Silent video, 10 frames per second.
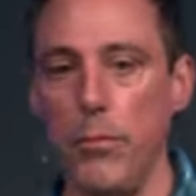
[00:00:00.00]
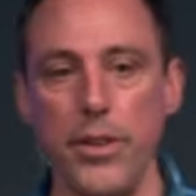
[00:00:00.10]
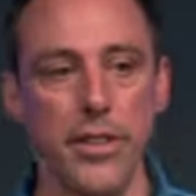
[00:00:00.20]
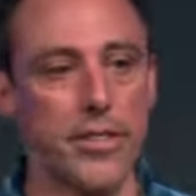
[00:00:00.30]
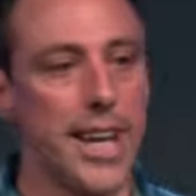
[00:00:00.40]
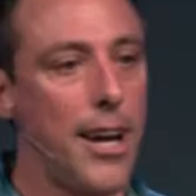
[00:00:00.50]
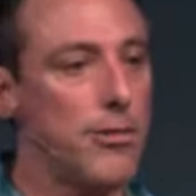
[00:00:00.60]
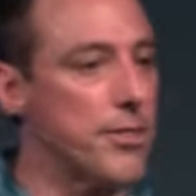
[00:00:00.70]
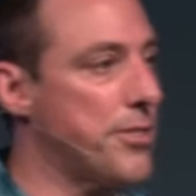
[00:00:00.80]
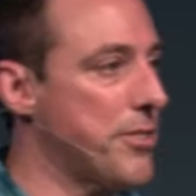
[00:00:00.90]
with these
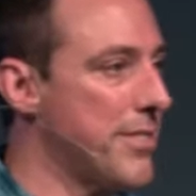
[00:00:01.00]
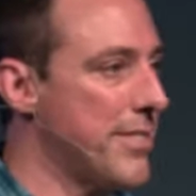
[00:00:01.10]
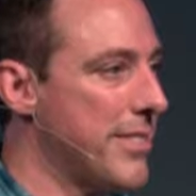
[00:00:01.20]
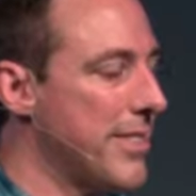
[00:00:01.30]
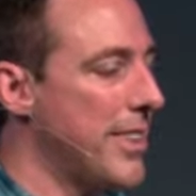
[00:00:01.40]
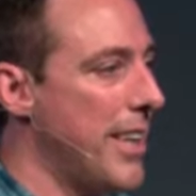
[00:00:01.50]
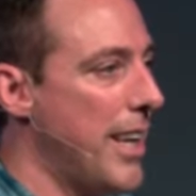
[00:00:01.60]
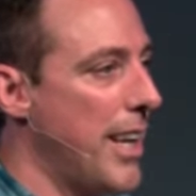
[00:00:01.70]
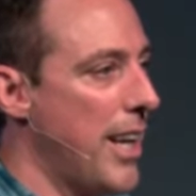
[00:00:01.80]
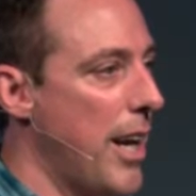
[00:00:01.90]
accounts.
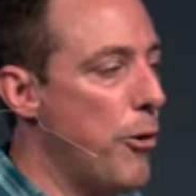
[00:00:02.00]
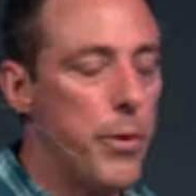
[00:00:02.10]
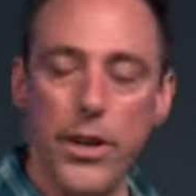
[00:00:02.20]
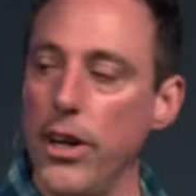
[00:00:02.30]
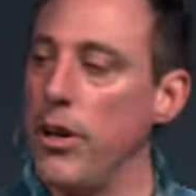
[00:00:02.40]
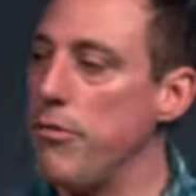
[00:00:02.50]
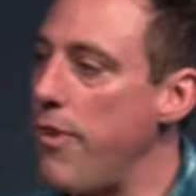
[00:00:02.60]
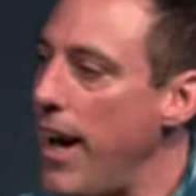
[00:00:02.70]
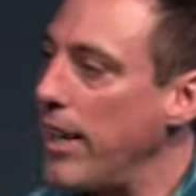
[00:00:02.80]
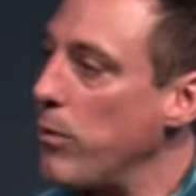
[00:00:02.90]
And we
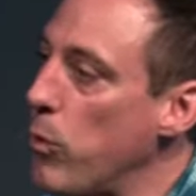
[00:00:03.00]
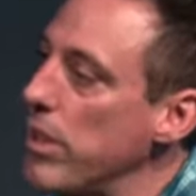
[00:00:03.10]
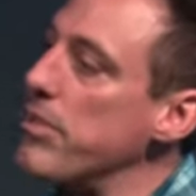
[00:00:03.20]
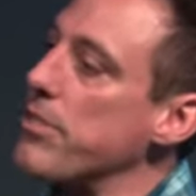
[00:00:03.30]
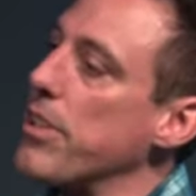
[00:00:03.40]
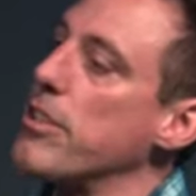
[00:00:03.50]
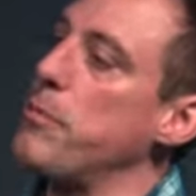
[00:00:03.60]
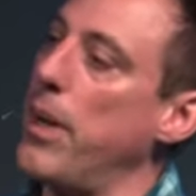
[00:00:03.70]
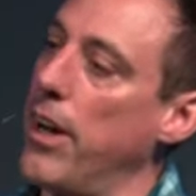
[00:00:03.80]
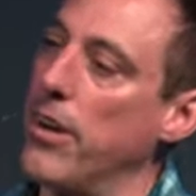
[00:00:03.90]
find one such
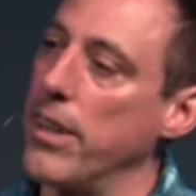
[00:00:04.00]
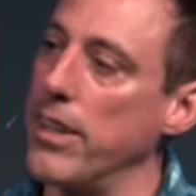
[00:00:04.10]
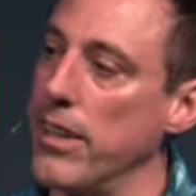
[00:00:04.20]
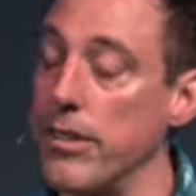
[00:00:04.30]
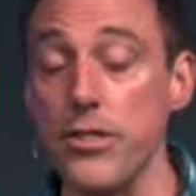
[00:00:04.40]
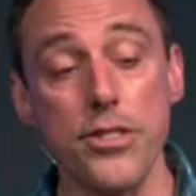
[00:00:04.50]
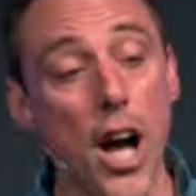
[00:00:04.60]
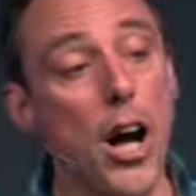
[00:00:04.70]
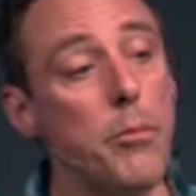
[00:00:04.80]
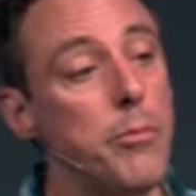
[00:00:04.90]
pairing in
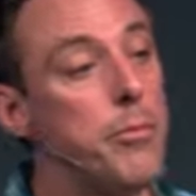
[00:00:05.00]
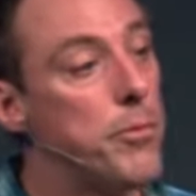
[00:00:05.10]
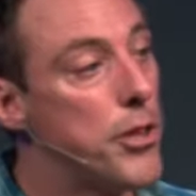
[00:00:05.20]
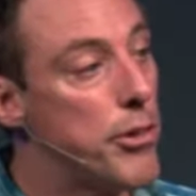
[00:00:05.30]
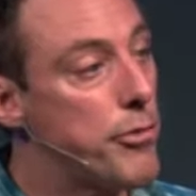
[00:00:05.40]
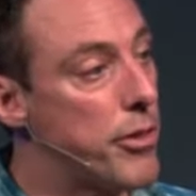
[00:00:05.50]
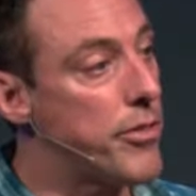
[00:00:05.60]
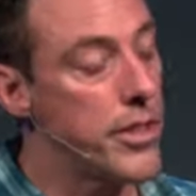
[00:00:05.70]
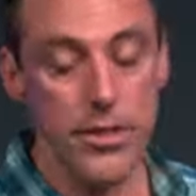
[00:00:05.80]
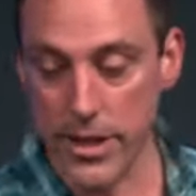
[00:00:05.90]
Psalm
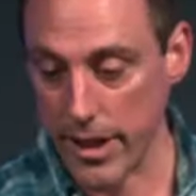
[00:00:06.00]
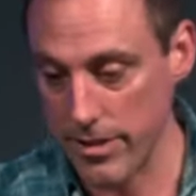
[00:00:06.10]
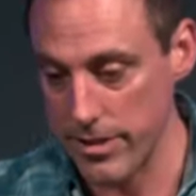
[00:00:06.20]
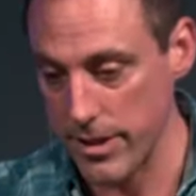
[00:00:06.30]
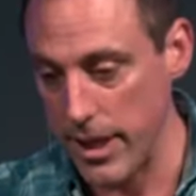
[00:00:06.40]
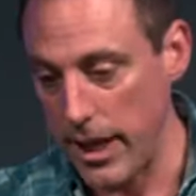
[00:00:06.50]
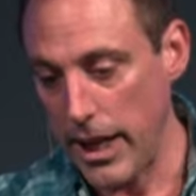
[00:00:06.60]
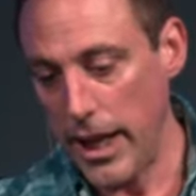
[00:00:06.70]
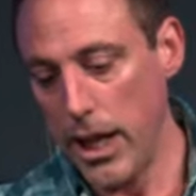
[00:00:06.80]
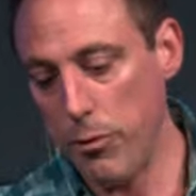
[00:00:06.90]
56.
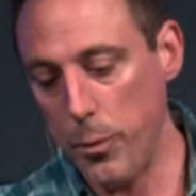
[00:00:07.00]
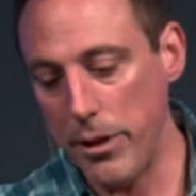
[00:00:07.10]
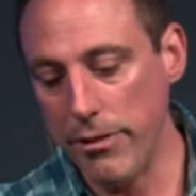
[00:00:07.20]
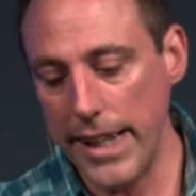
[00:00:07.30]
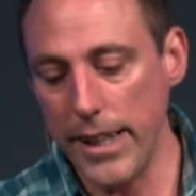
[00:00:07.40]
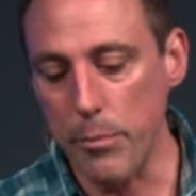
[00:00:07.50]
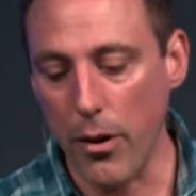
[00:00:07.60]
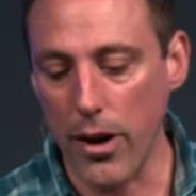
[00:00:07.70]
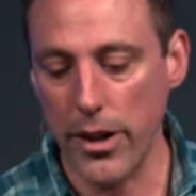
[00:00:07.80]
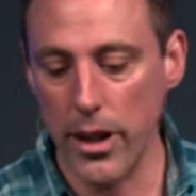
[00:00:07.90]
If we read the
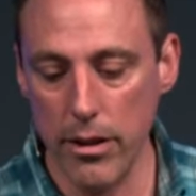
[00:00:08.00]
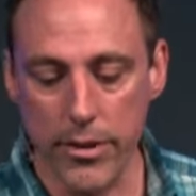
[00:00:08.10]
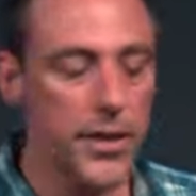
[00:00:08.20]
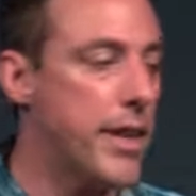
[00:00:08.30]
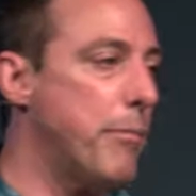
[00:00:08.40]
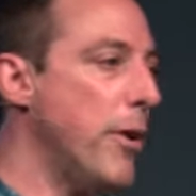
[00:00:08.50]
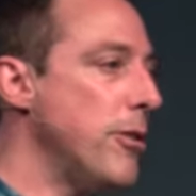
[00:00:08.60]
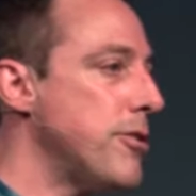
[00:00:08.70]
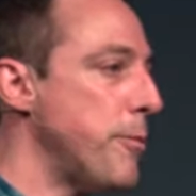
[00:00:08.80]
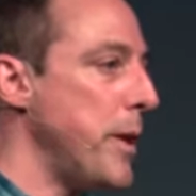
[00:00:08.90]
part of it that
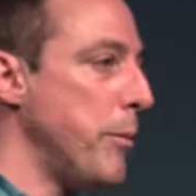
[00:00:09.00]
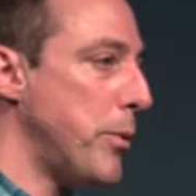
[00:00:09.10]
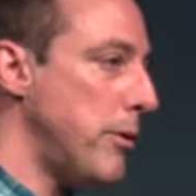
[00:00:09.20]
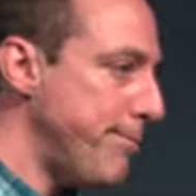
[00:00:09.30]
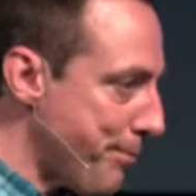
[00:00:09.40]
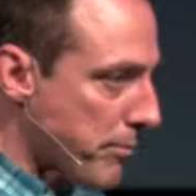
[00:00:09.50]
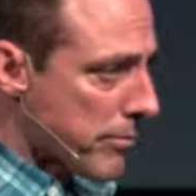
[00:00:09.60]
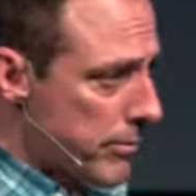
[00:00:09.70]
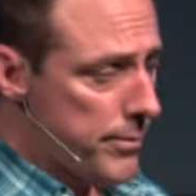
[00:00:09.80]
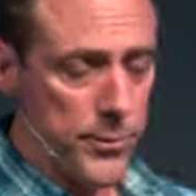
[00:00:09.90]
most people
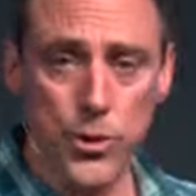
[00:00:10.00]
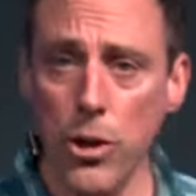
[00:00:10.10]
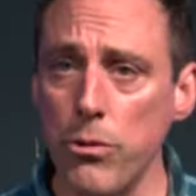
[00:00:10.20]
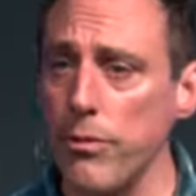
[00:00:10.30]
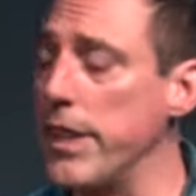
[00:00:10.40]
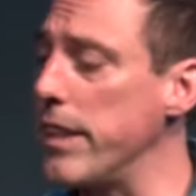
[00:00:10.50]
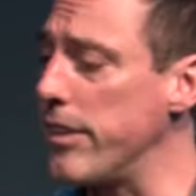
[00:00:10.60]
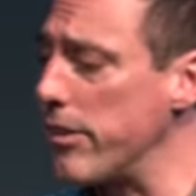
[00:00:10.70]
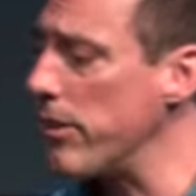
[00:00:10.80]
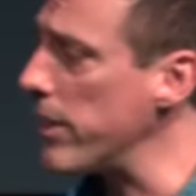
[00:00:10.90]
don't read,
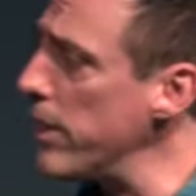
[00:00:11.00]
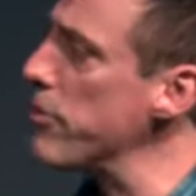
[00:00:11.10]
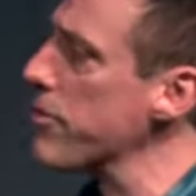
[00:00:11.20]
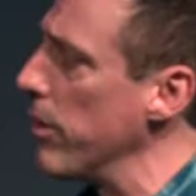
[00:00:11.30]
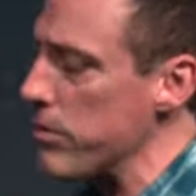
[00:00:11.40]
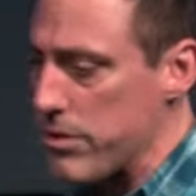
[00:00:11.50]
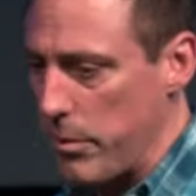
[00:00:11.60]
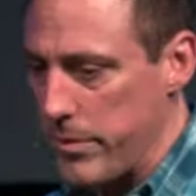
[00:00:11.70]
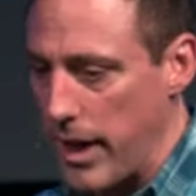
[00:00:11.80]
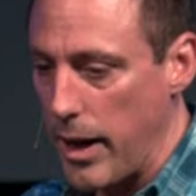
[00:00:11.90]
they're little intros
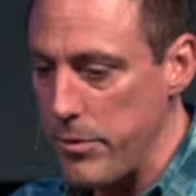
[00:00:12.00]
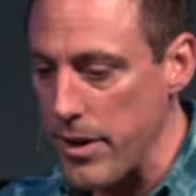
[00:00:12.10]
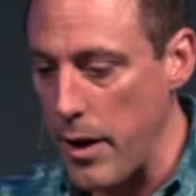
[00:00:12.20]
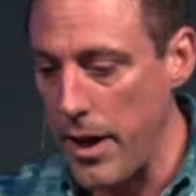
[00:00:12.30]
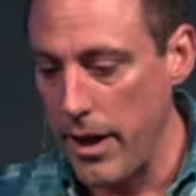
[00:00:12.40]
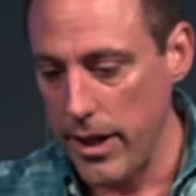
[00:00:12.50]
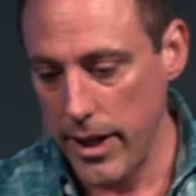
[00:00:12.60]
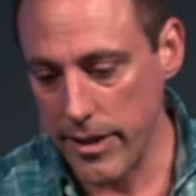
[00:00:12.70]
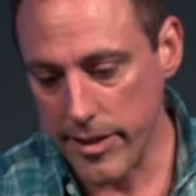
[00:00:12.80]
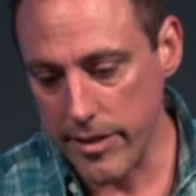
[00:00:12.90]
sometimes,
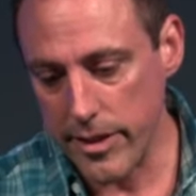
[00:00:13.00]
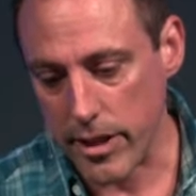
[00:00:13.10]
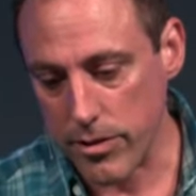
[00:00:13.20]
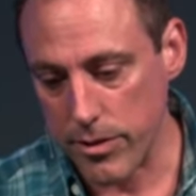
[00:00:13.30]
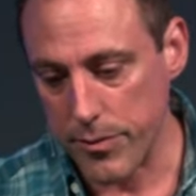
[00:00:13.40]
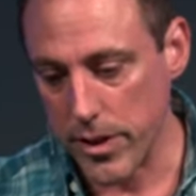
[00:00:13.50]
and it says this,